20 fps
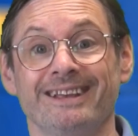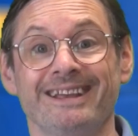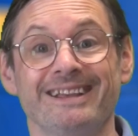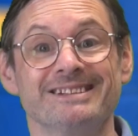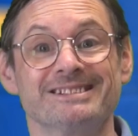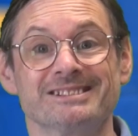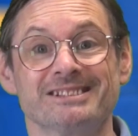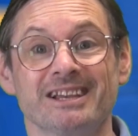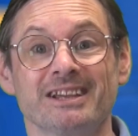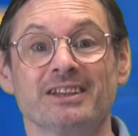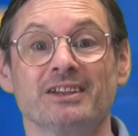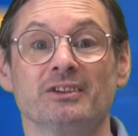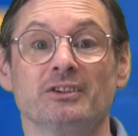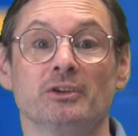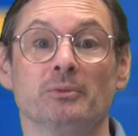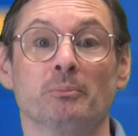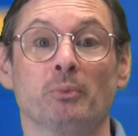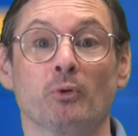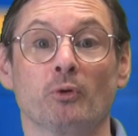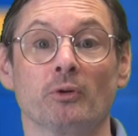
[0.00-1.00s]
A second
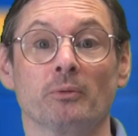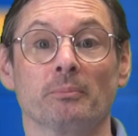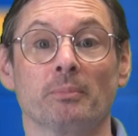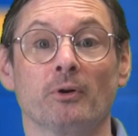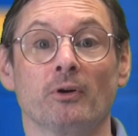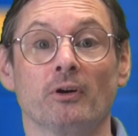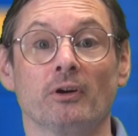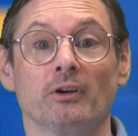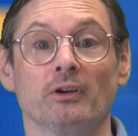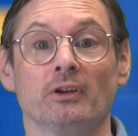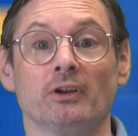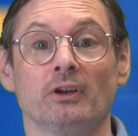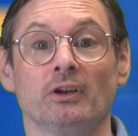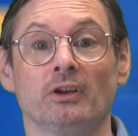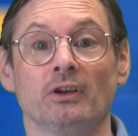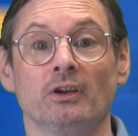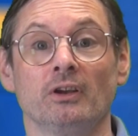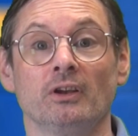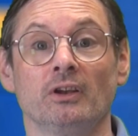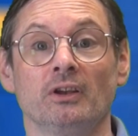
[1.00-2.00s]
important part
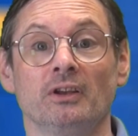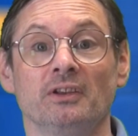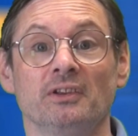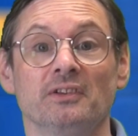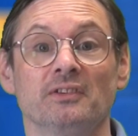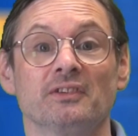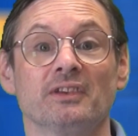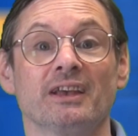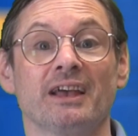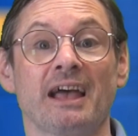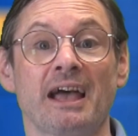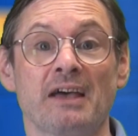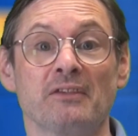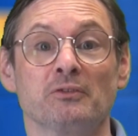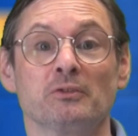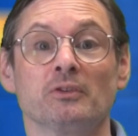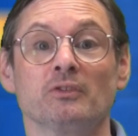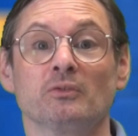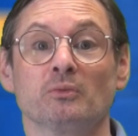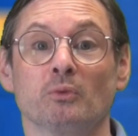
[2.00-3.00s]
is
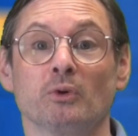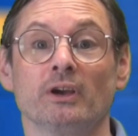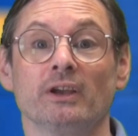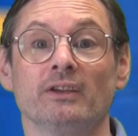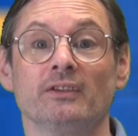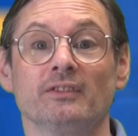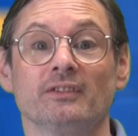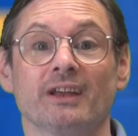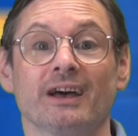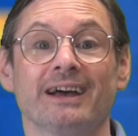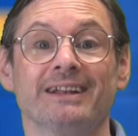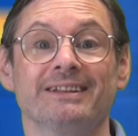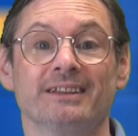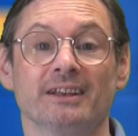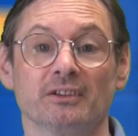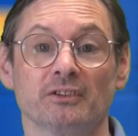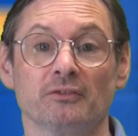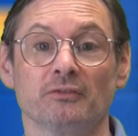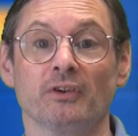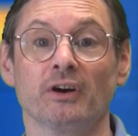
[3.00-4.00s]
hazardous waste
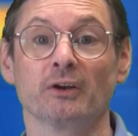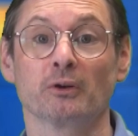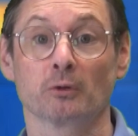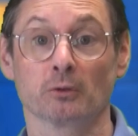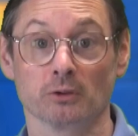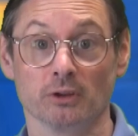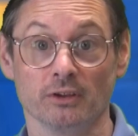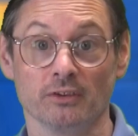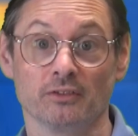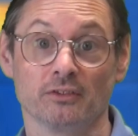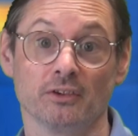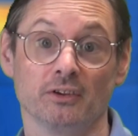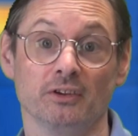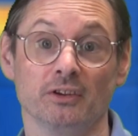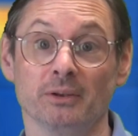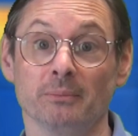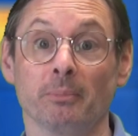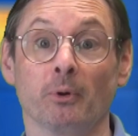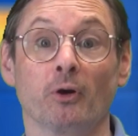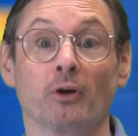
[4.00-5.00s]
identified or listed
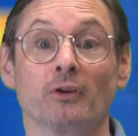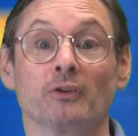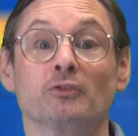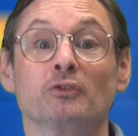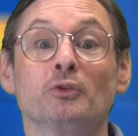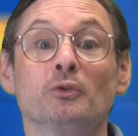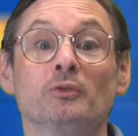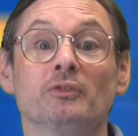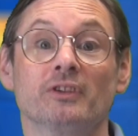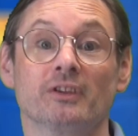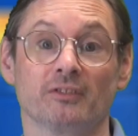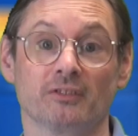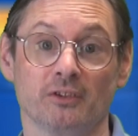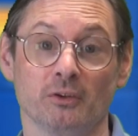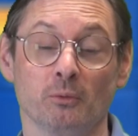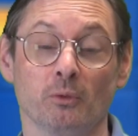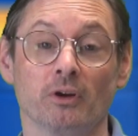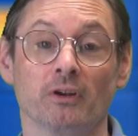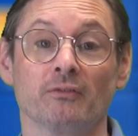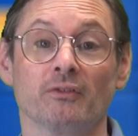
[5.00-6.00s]
in Part
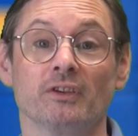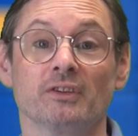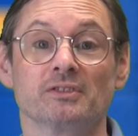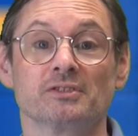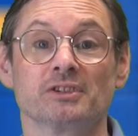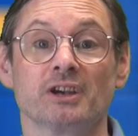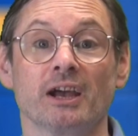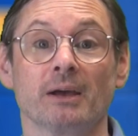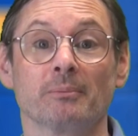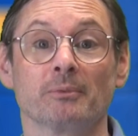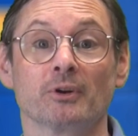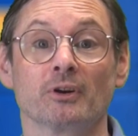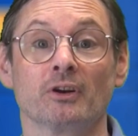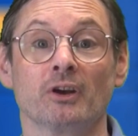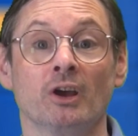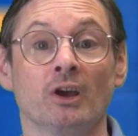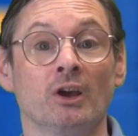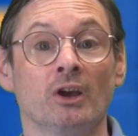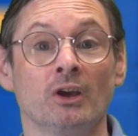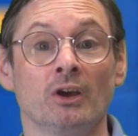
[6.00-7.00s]
261 of this chapter.
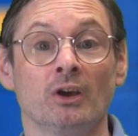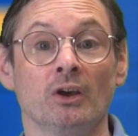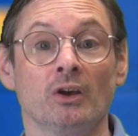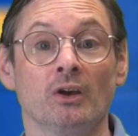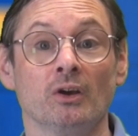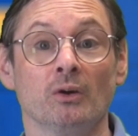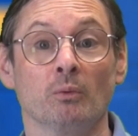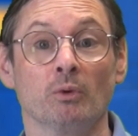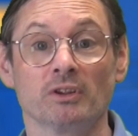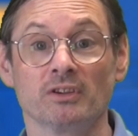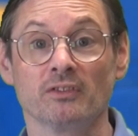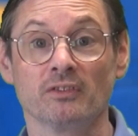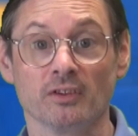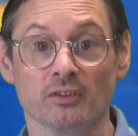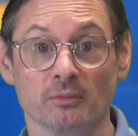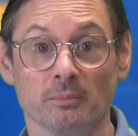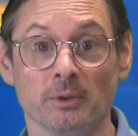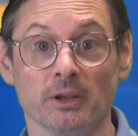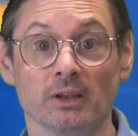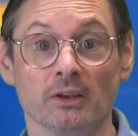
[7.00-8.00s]
What does
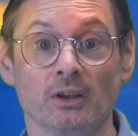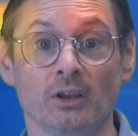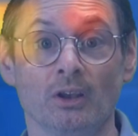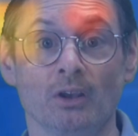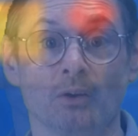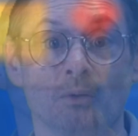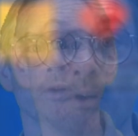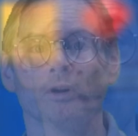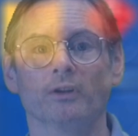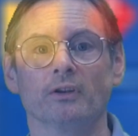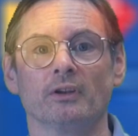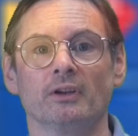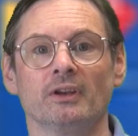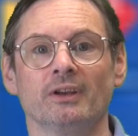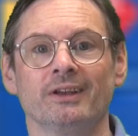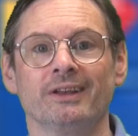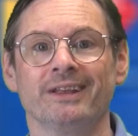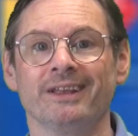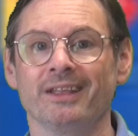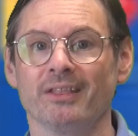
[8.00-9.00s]
this mean? Well,
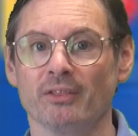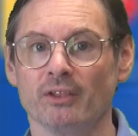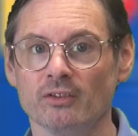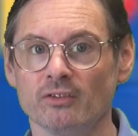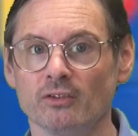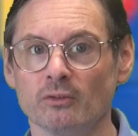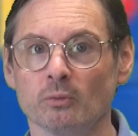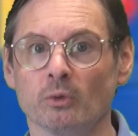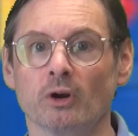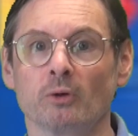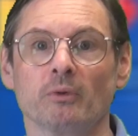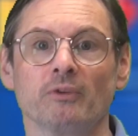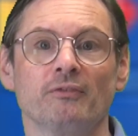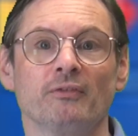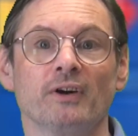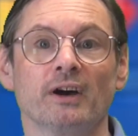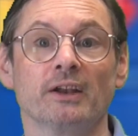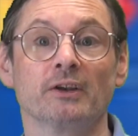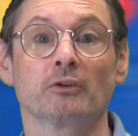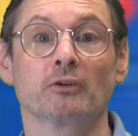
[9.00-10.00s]
this is where we
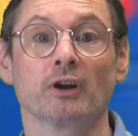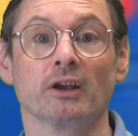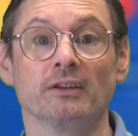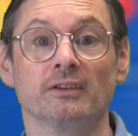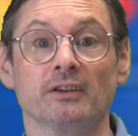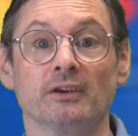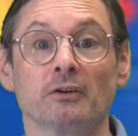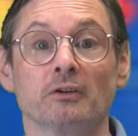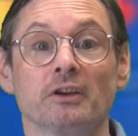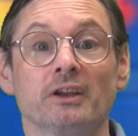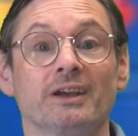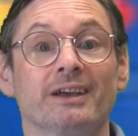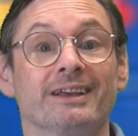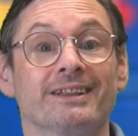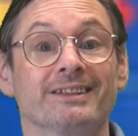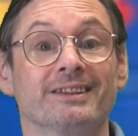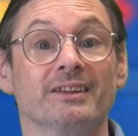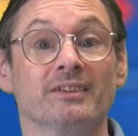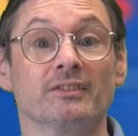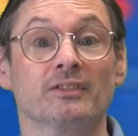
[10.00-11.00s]
find criteria
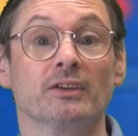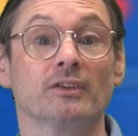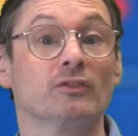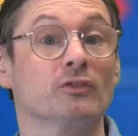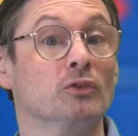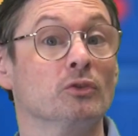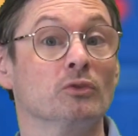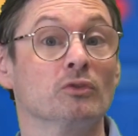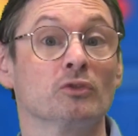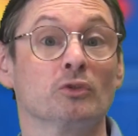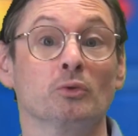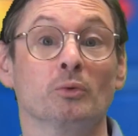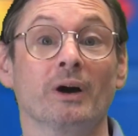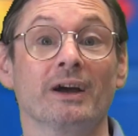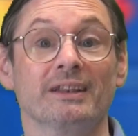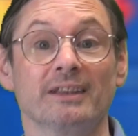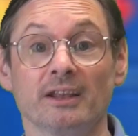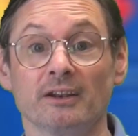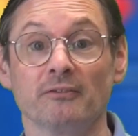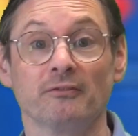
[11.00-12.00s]
and listings used to
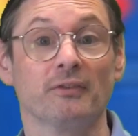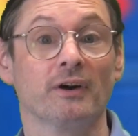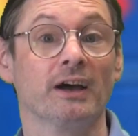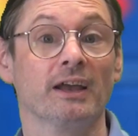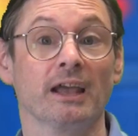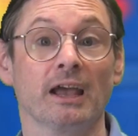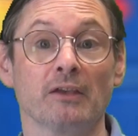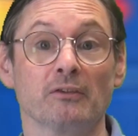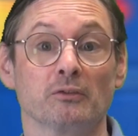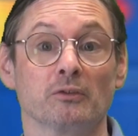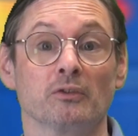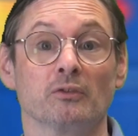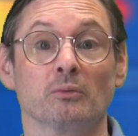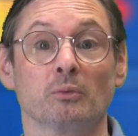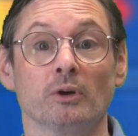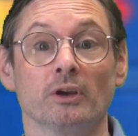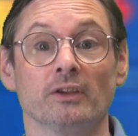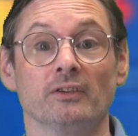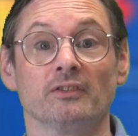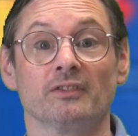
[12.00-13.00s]
identify hazardous
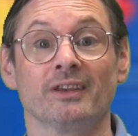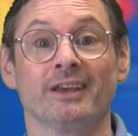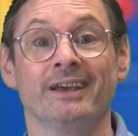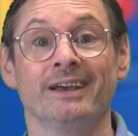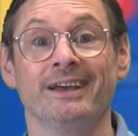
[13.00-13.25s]
waste.